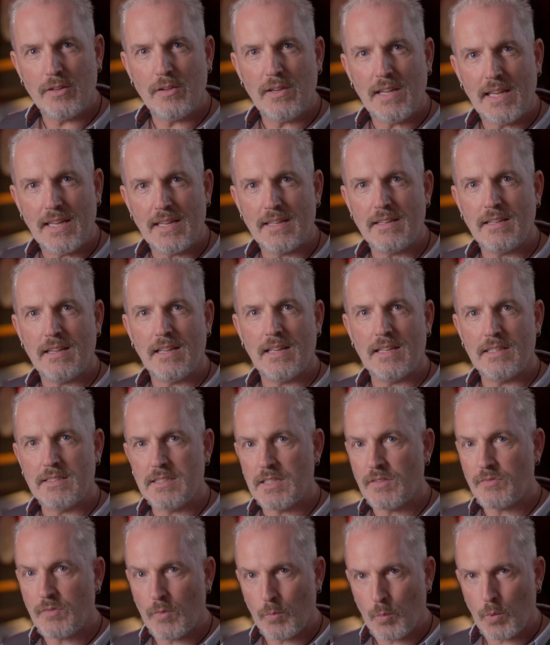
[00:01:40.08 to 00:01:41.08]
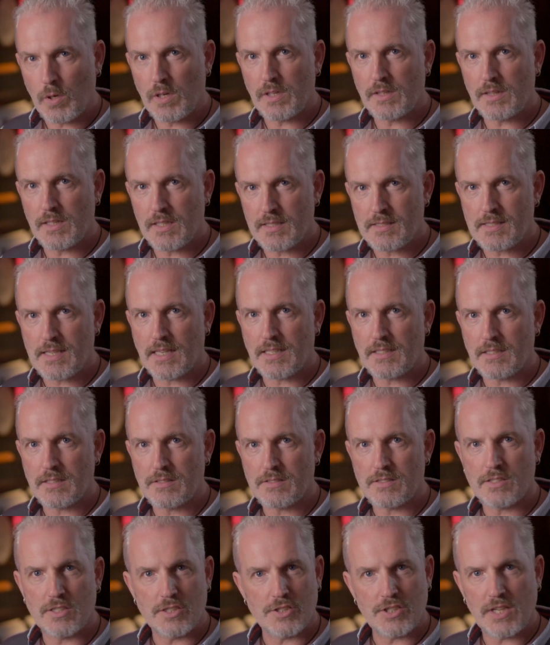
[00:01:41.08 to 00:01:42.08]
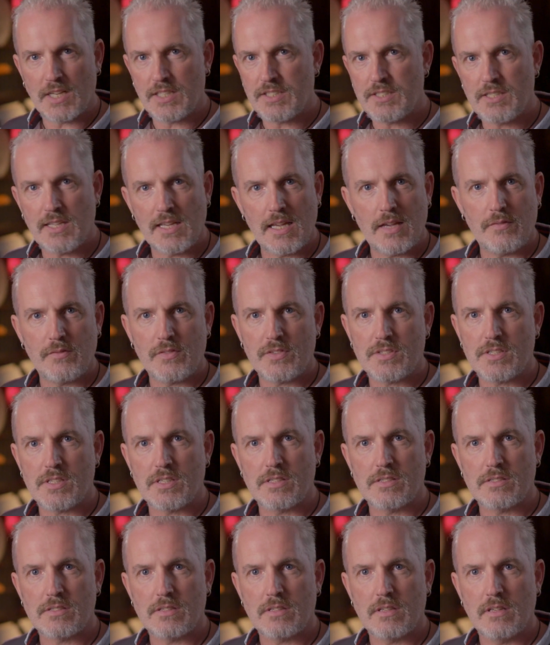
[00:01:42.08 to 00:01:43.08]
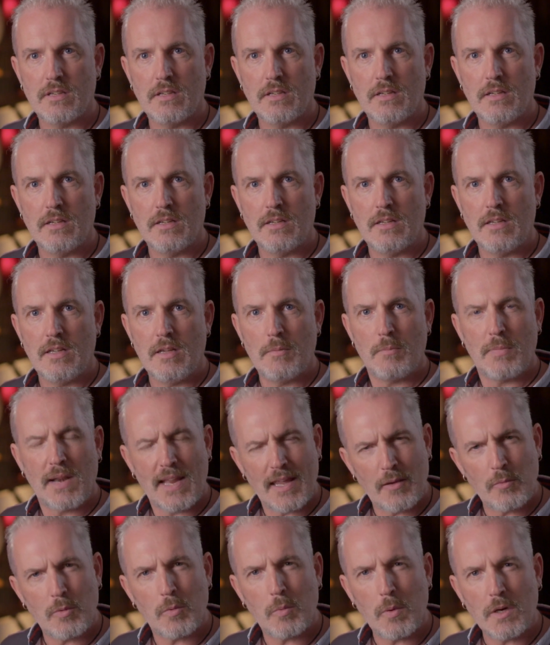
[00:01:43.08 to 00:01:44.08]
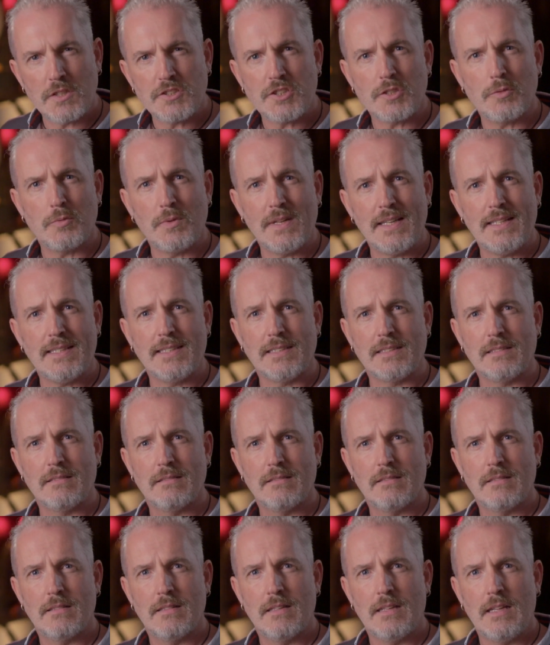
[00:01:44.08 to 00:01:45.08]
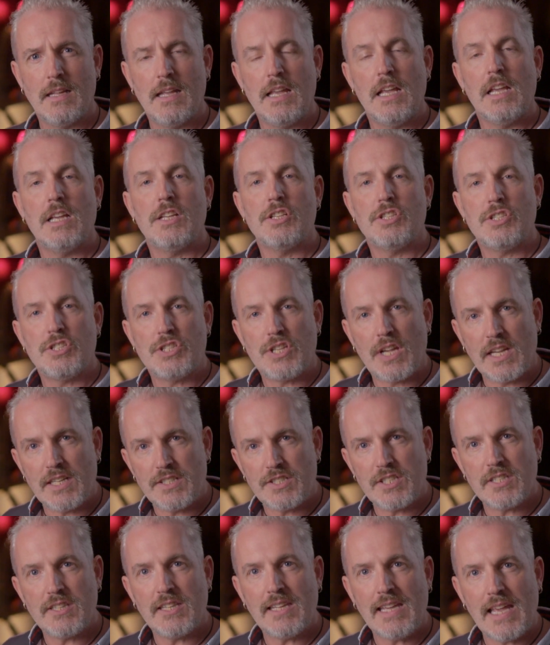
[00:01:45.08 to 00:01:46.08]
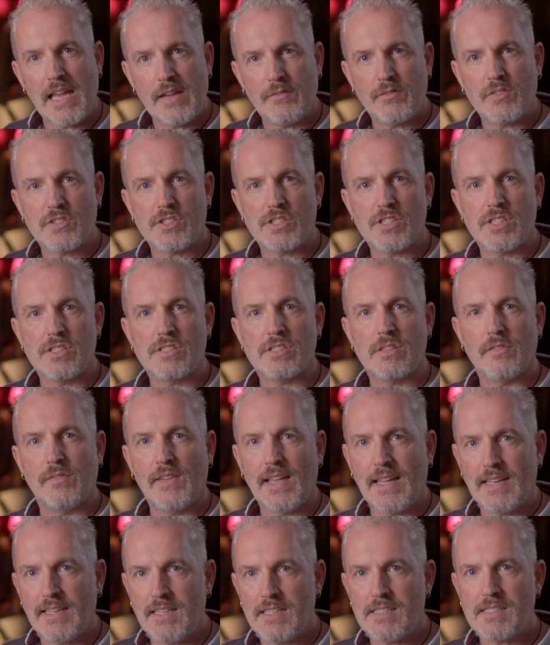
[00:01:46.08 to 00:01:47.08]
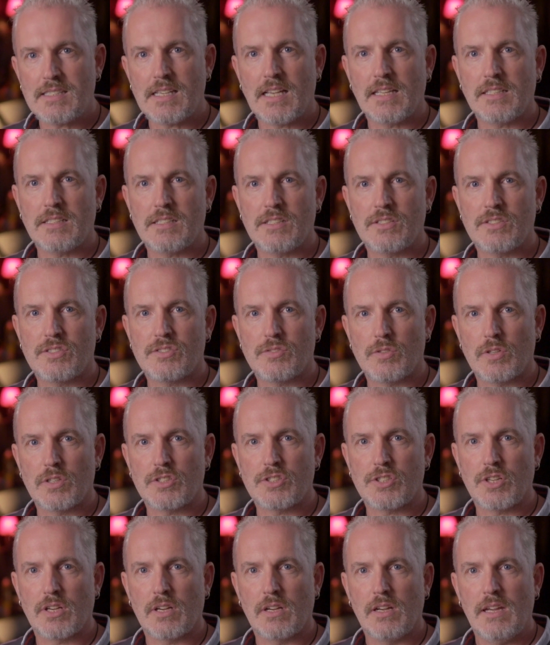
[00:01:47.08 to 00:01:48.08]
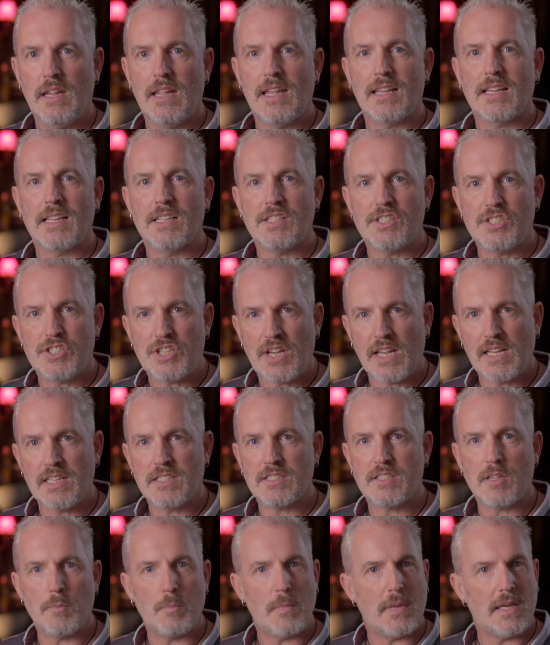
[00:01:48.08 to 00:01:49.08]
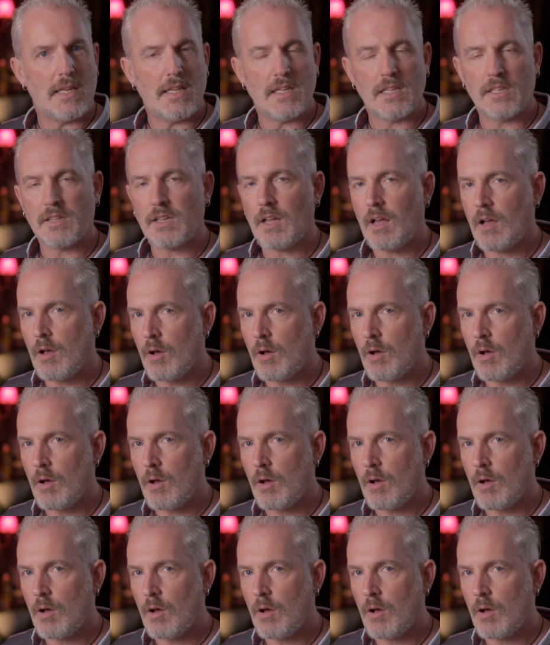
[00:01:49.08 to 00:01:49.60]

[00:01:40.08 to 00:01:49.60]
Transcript: you hit a different word in the sentence to change the emphasis? Play with what you're reading. Changing the emphasis of any sentence structure can change the meaning of the